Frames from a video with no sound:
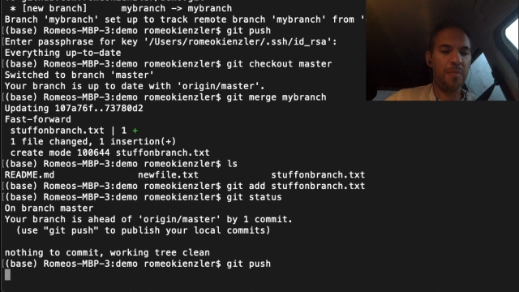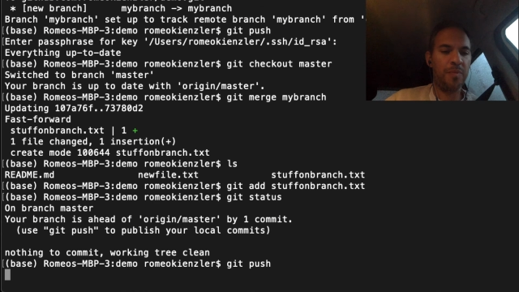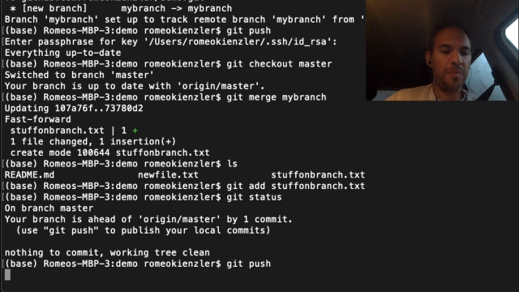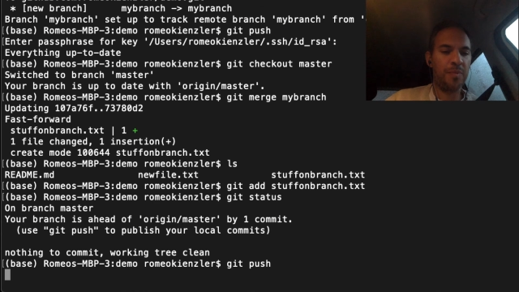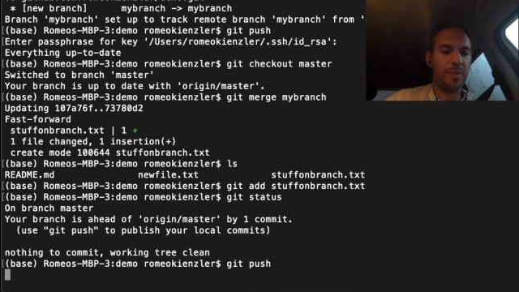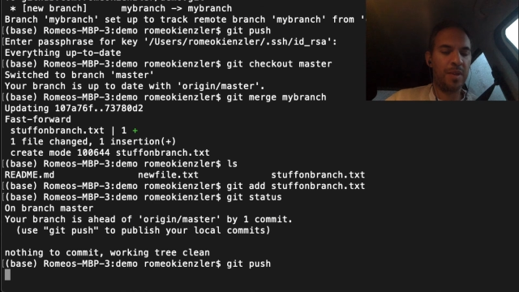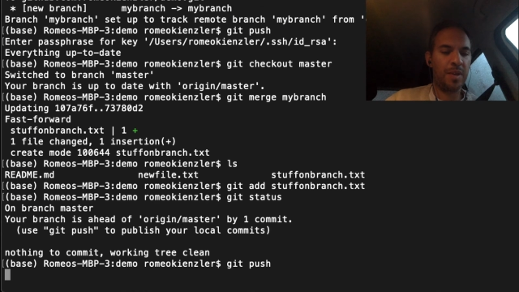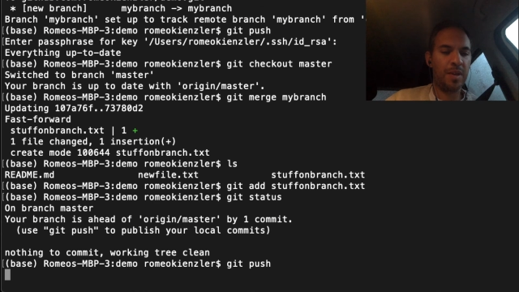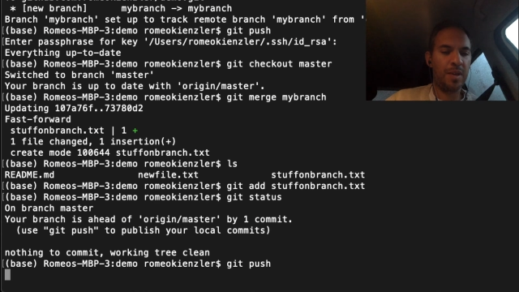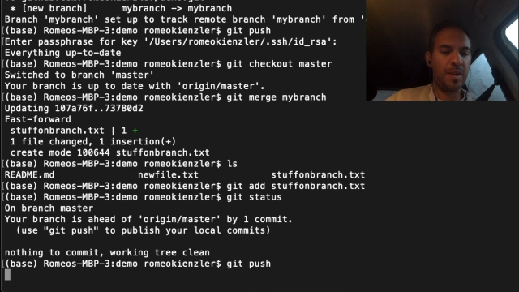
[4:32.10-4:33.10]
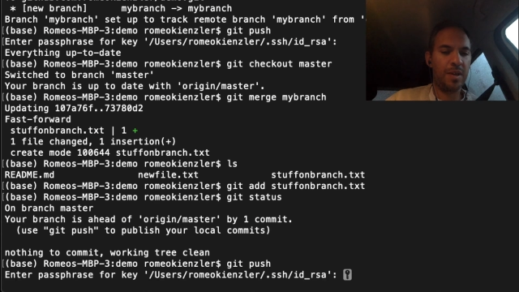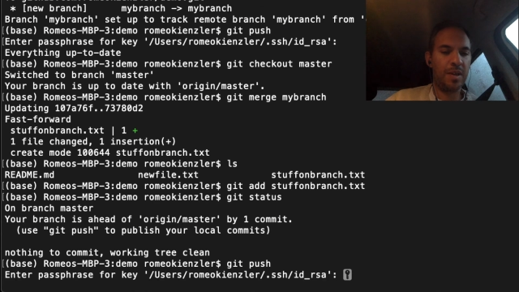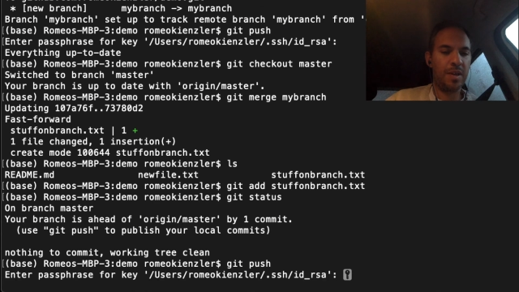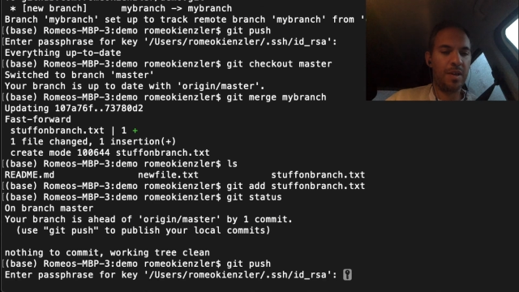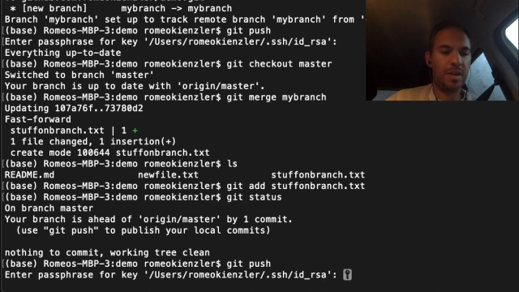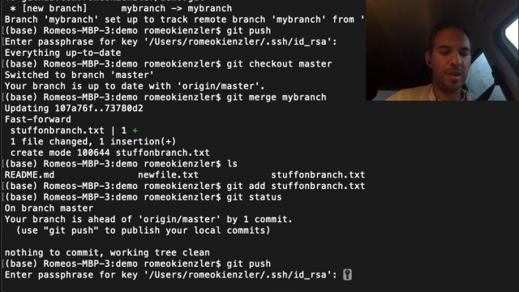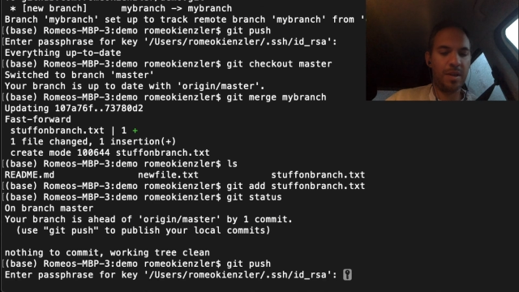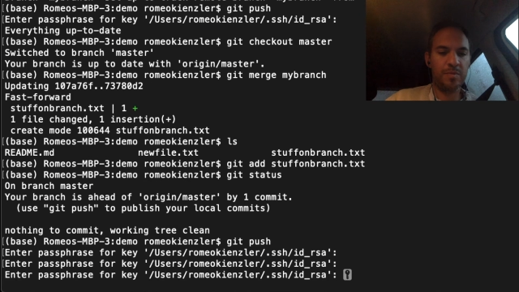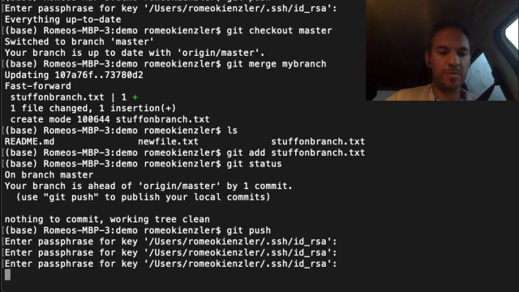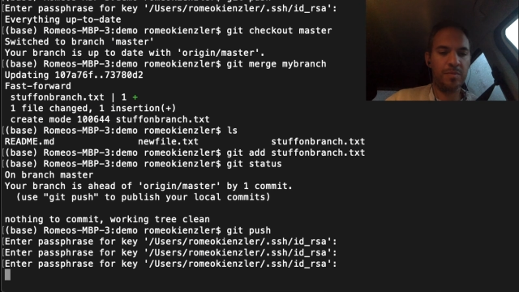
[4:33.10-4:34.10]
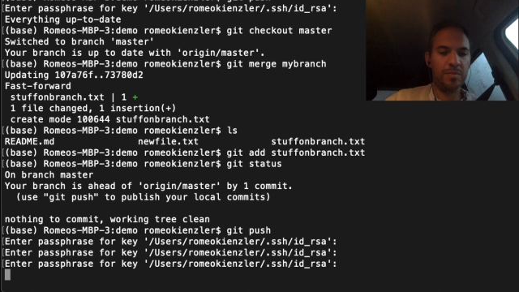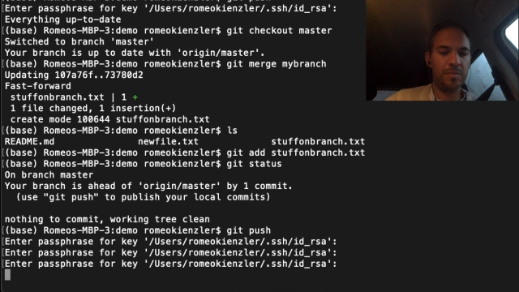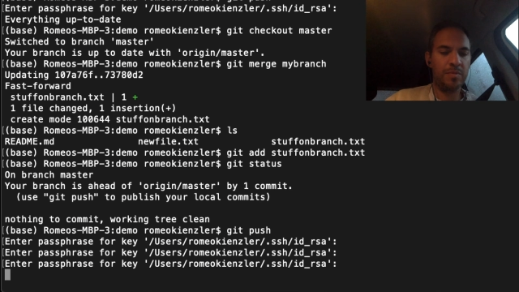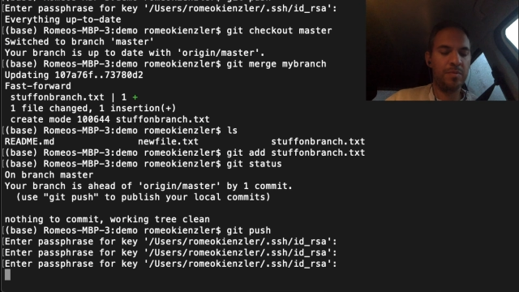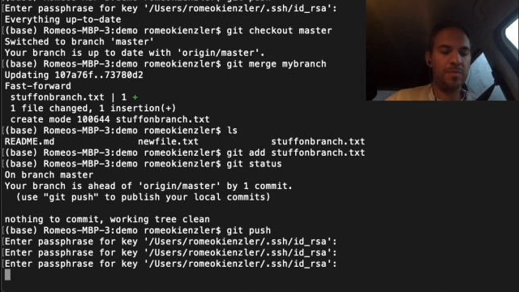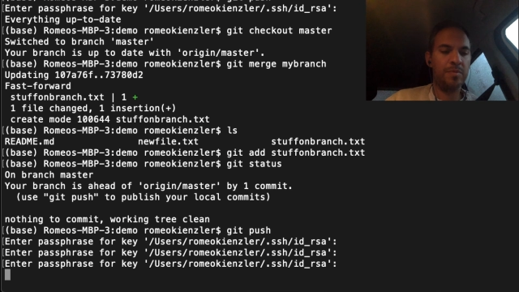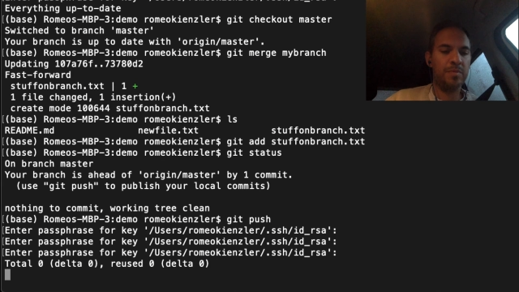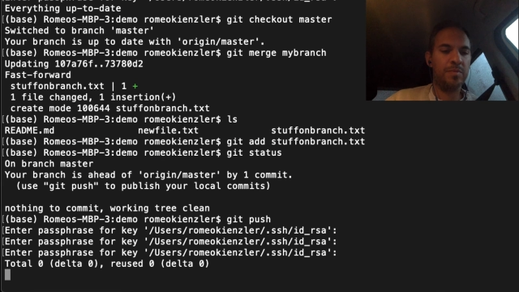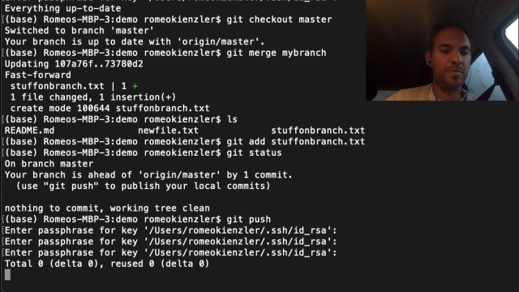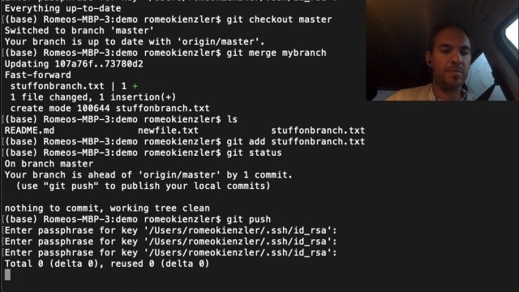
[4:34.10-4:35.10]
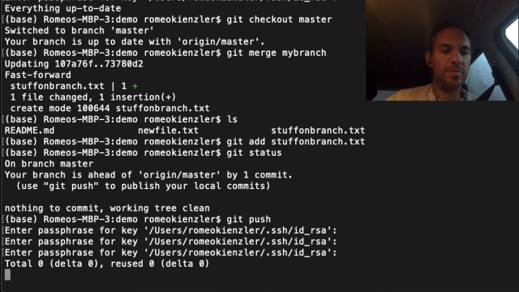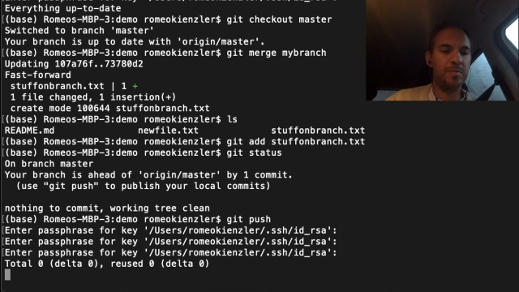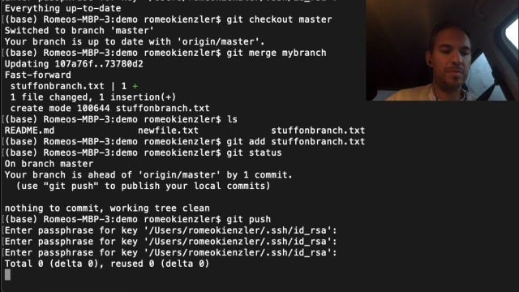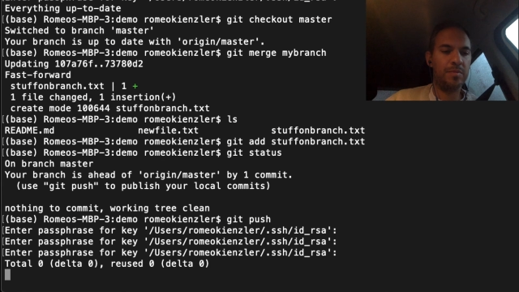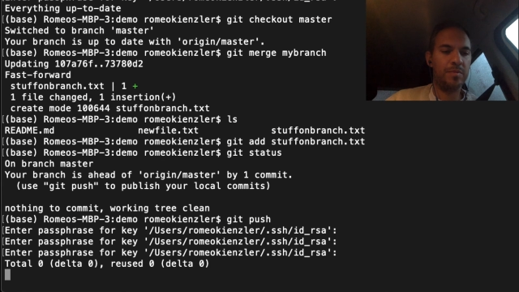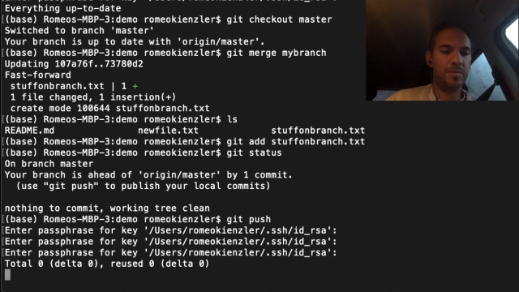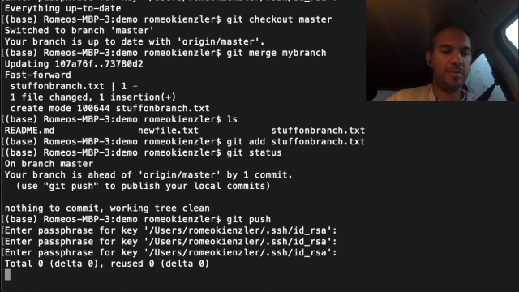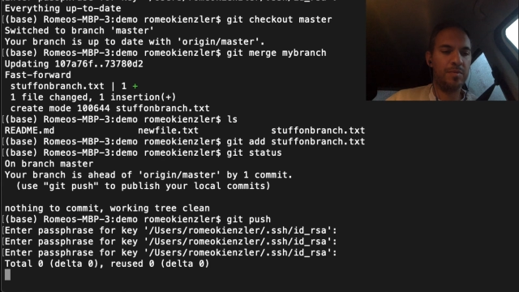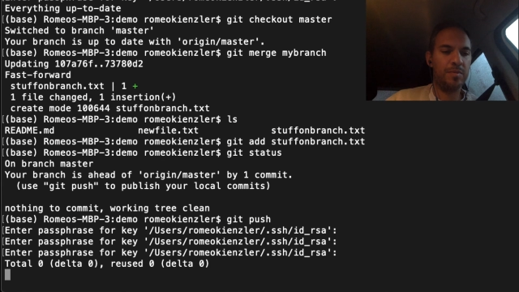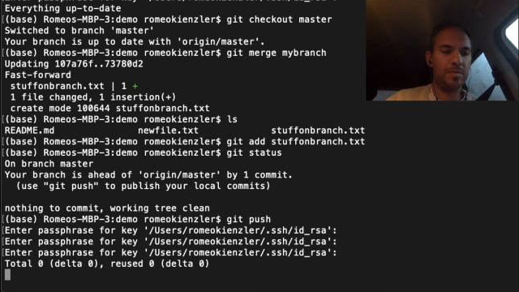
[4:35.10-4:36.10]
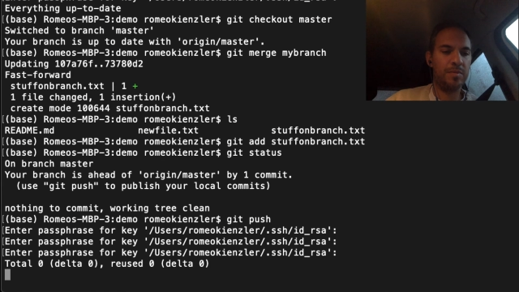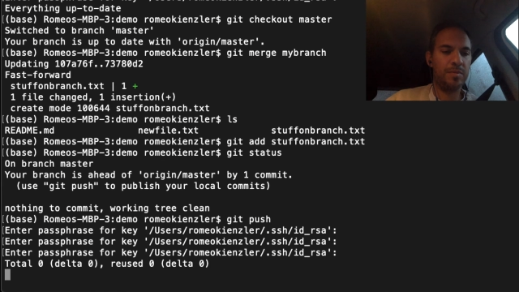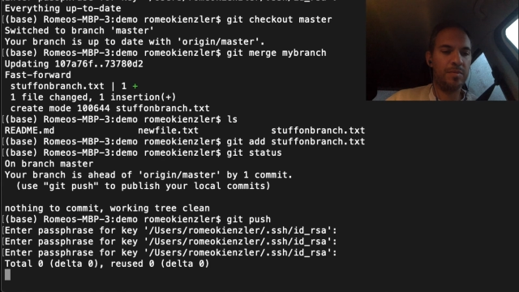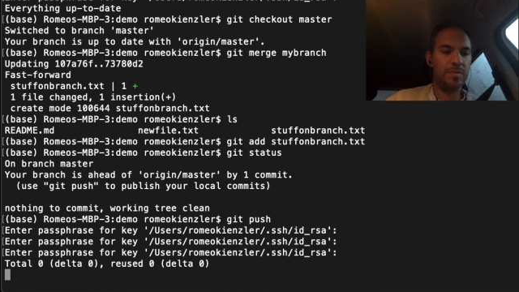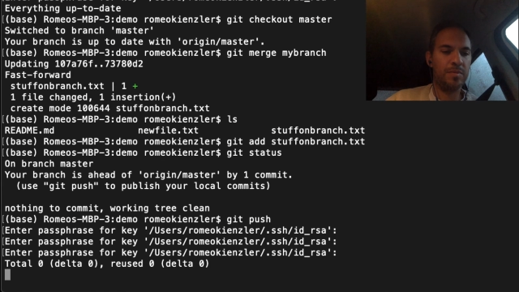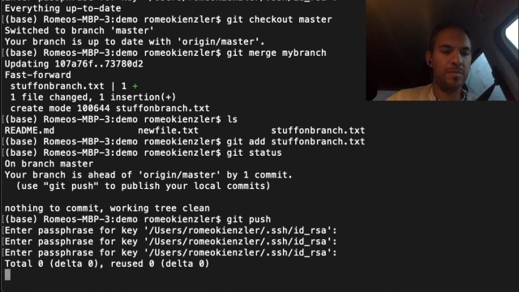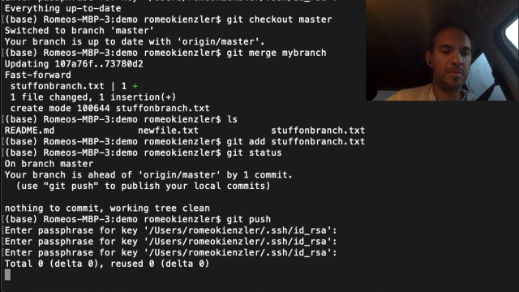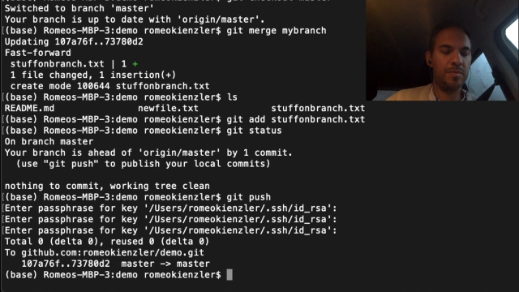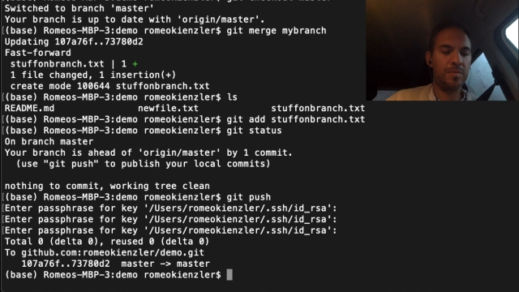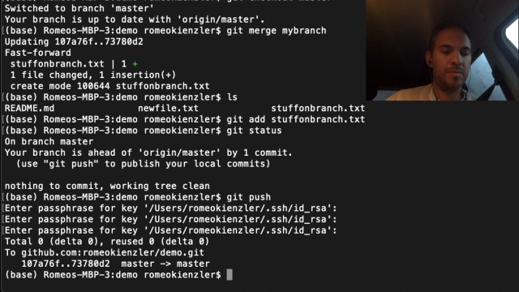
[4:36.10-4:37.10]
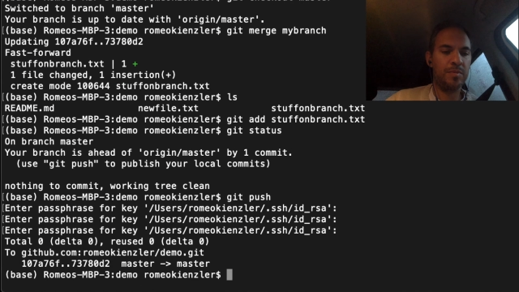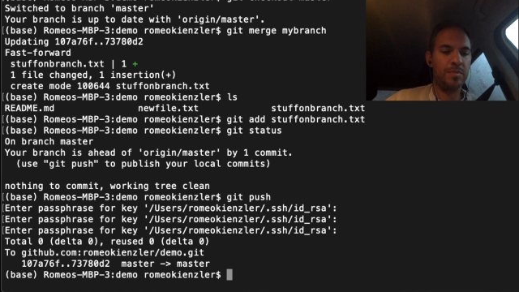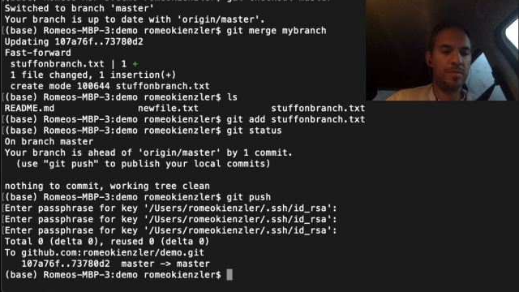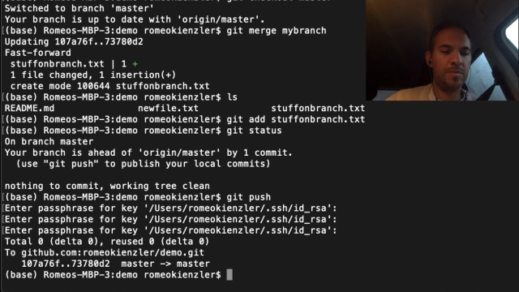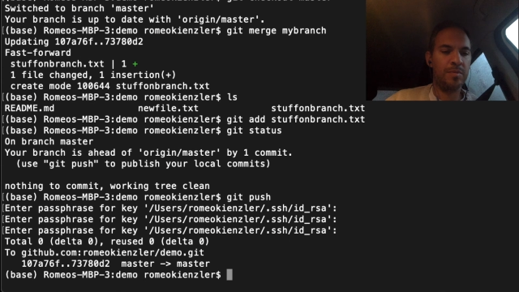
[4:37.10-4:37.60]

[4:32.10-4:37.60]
(silence)